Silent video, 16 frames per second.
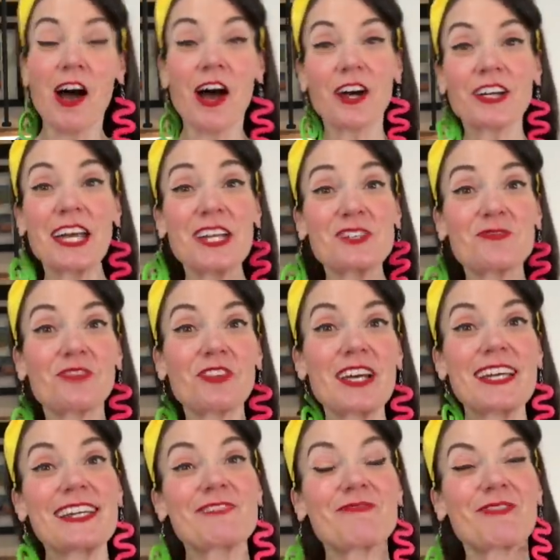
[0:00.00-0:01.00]
Our
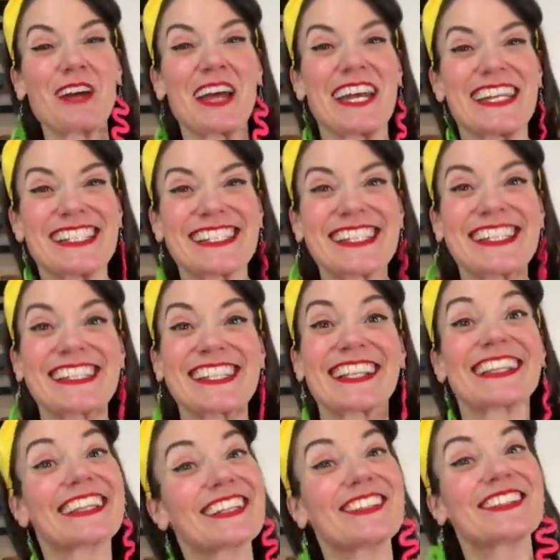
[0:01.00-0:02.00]
catchphrase is a
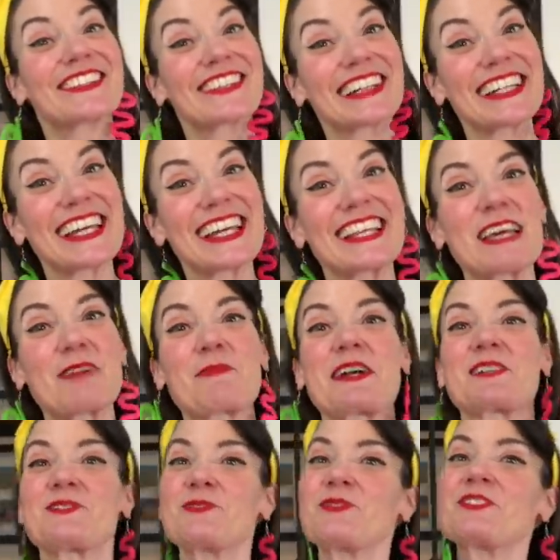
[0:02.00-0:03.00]
little greeting that
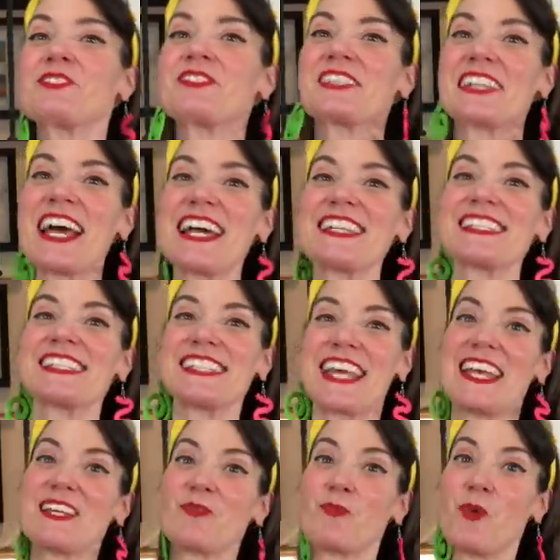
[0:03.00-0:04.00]
my students and I
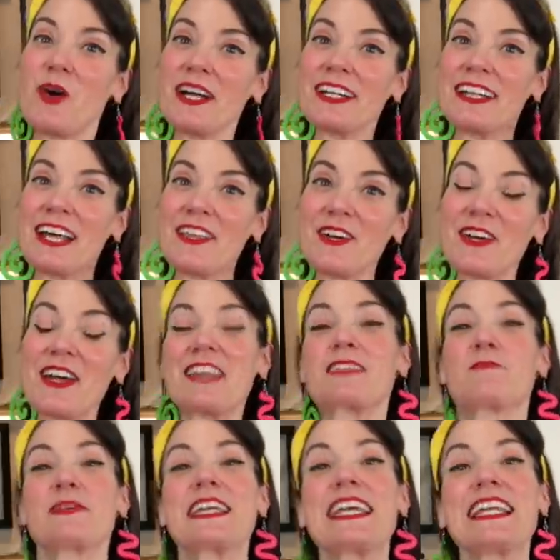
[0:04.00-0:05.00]
say to one another at
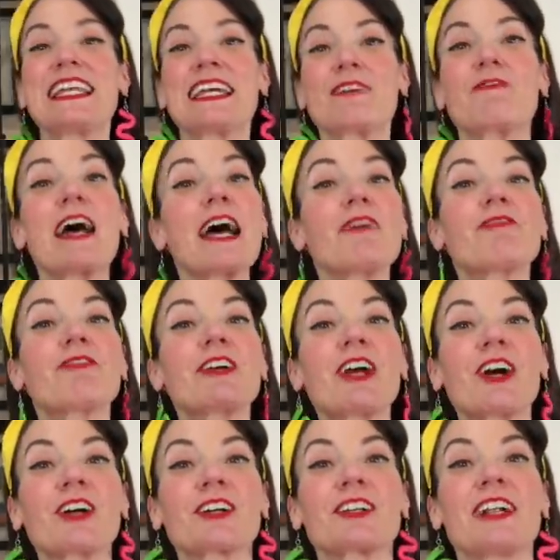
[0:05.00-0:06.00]
the beginning of every
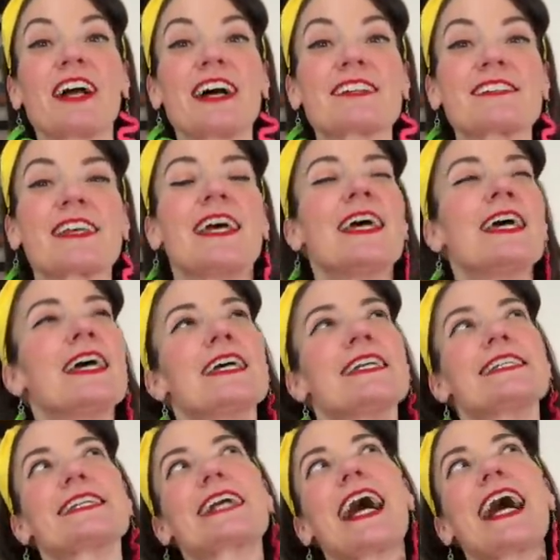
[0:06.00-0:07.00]
art class
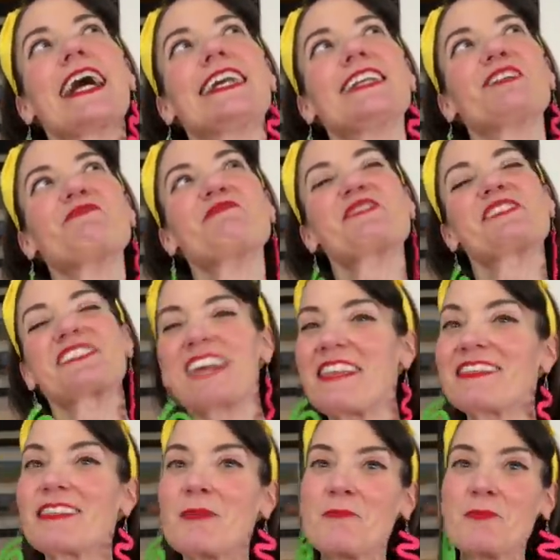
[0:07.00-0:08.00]
to kind of
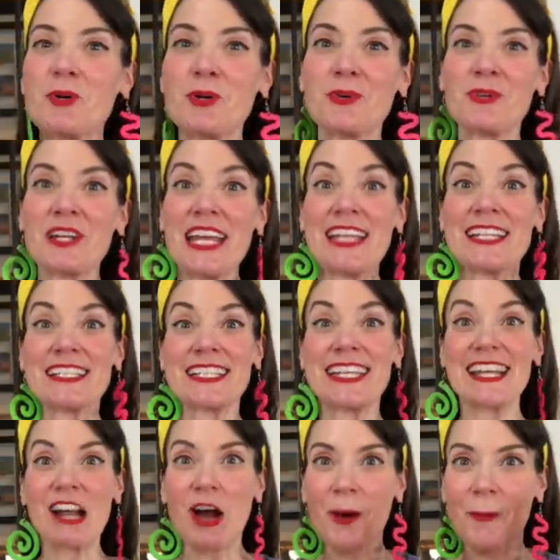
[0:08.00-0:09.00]
set the mood and to
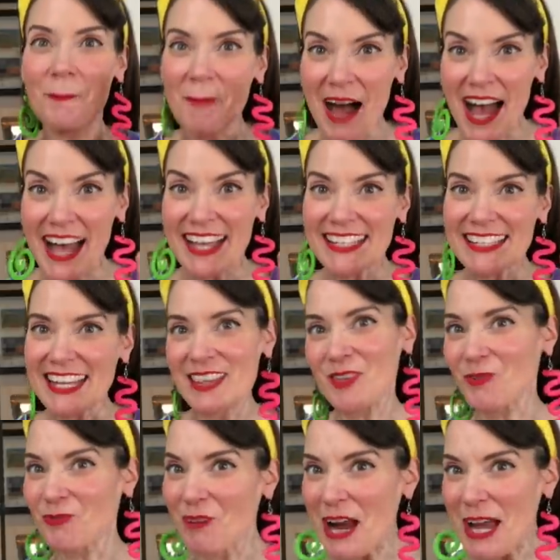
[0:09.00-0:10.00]
get our mind in
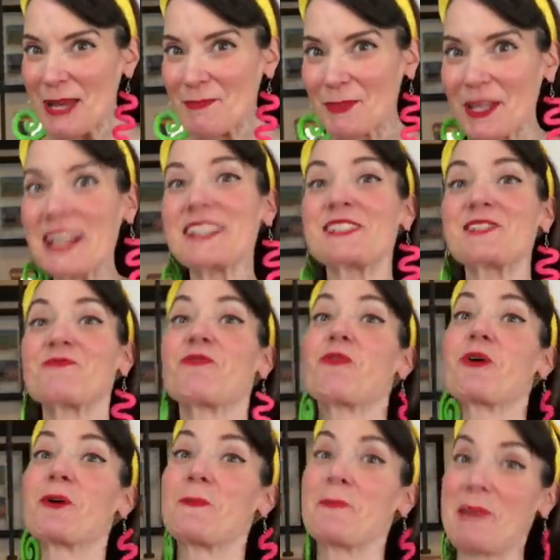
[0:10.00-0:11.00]
the right place
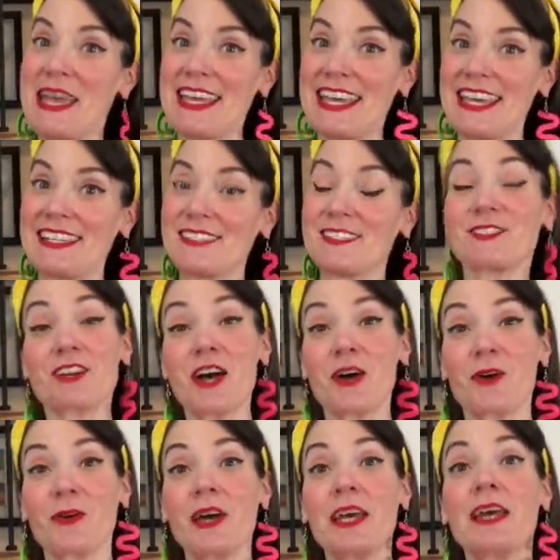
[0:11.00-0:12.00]
for making.
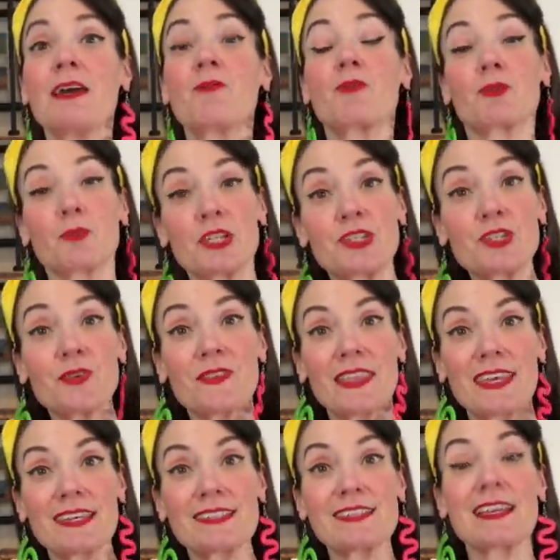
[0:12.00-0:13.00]
So when we do
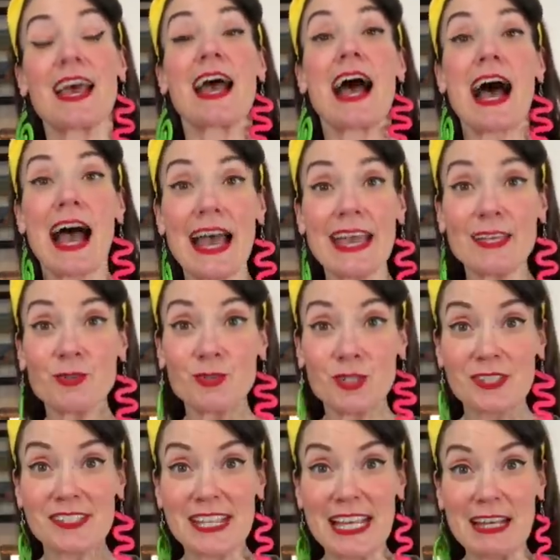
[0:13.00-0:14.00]
this, I
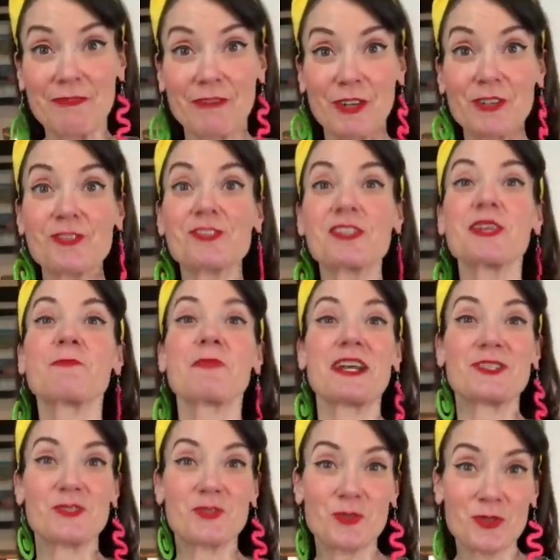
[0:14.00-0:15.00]
usually say it first,
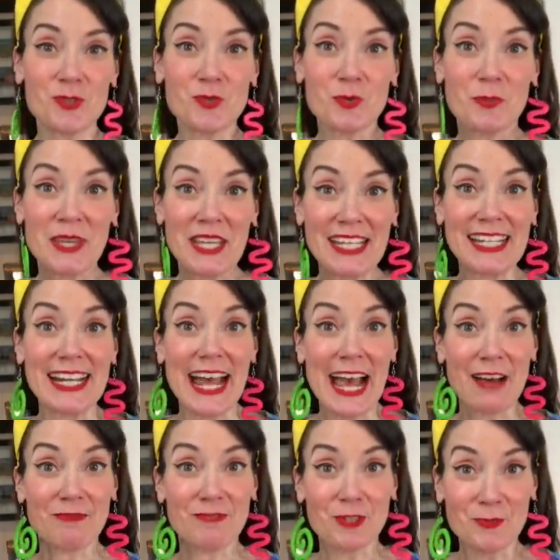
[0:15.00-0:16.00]
my students repeat it
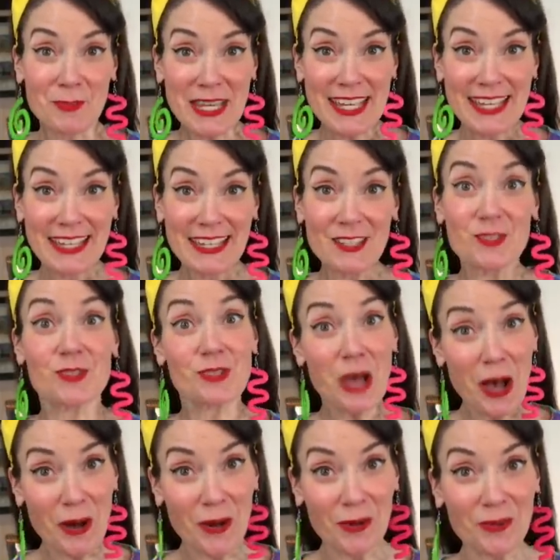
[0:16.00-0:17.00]
after me.
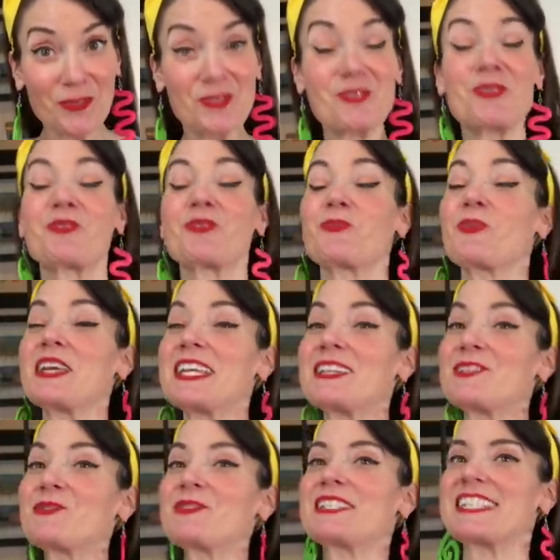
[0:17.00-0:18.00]
So, so that we
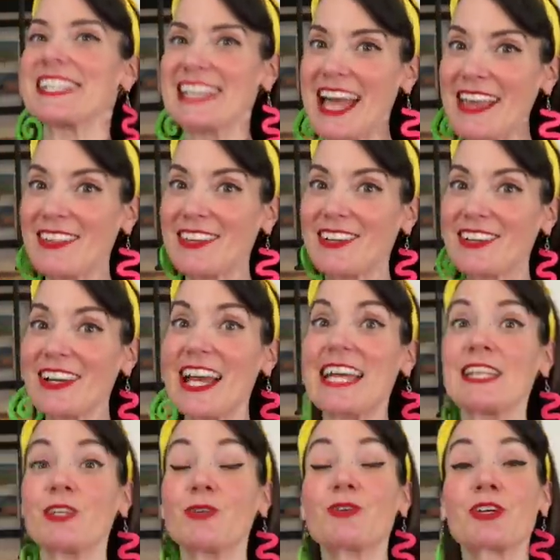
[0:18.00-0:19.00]
can do it together
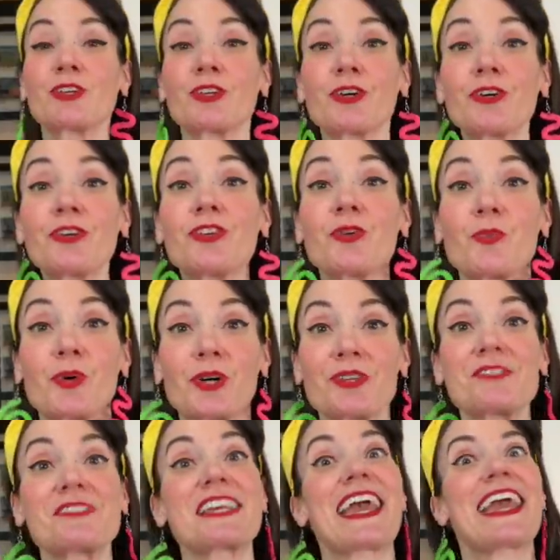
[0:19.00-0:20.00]
and you can learn the
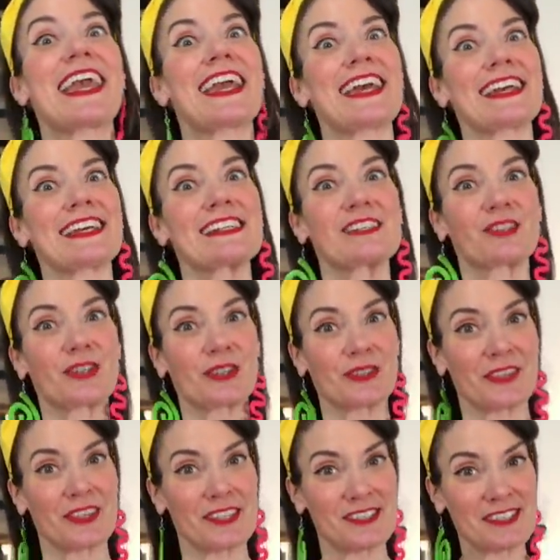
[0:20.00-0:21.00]
words and
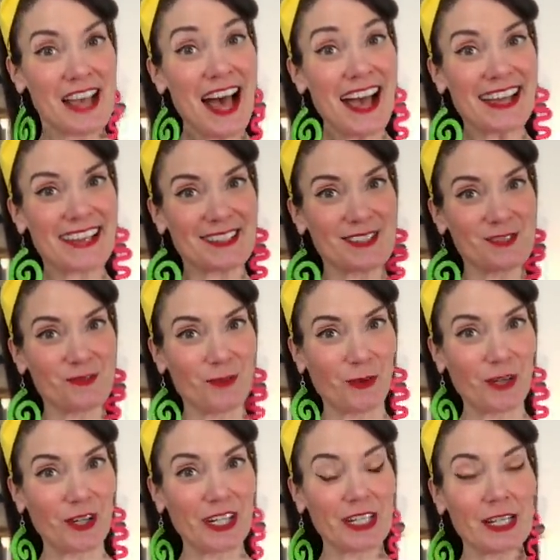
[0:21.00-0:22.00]
learn the signs
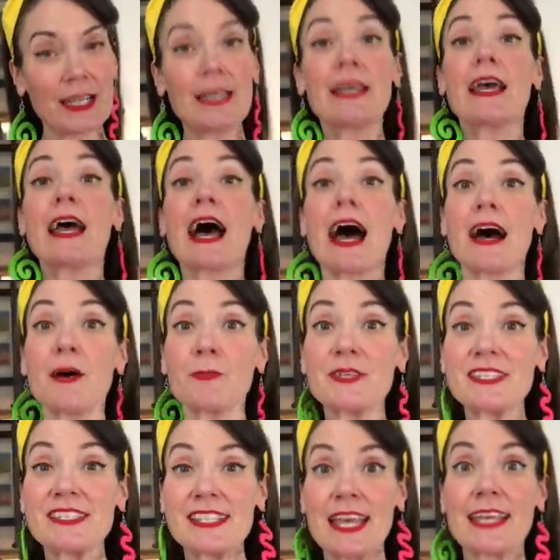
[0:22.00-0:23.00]
for it, I'll
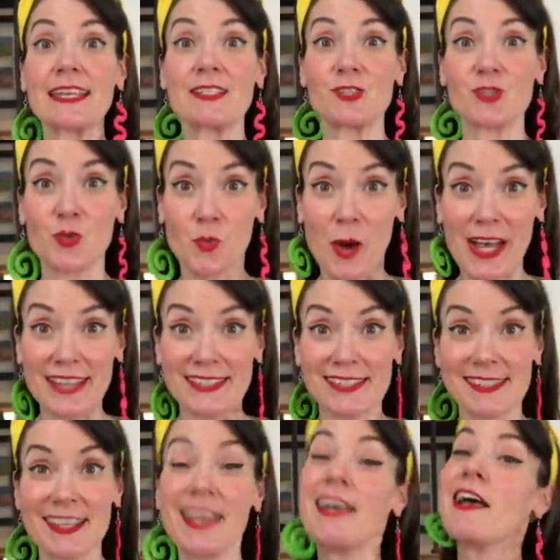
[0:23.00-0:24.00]
be saying it
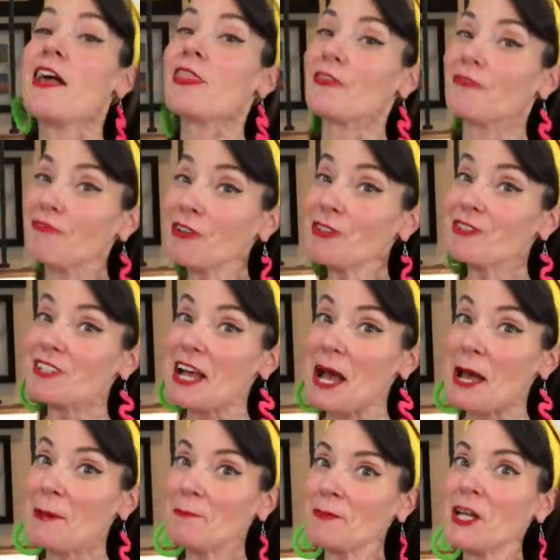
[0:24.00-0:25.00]
twice. The first
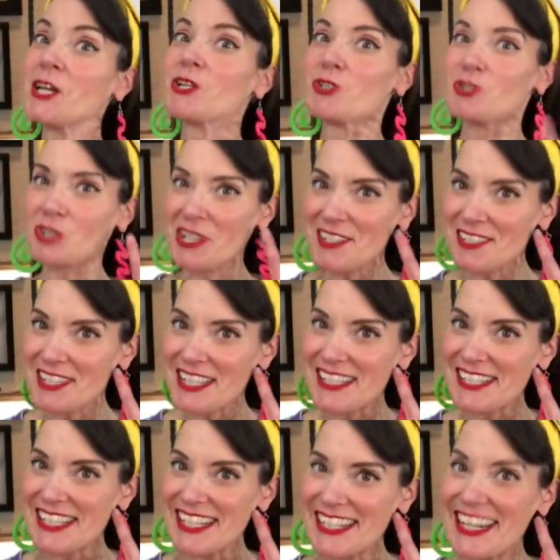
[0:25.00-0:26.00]
time, just
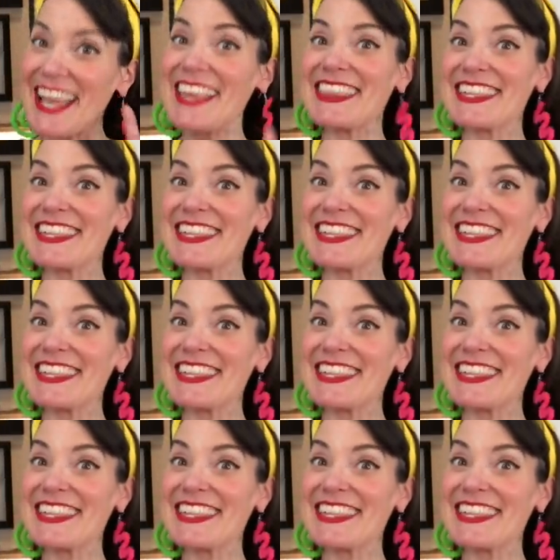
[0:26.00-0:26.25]
listen.